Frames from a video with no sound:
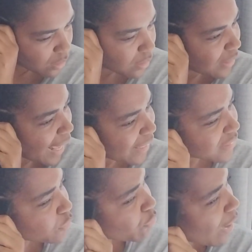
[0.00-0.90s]
that his
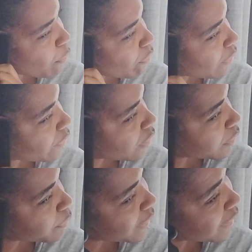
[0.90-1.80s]
frat brother,
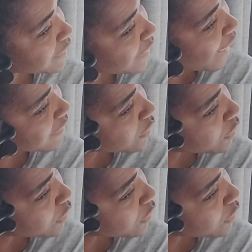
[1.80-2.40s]
because he has a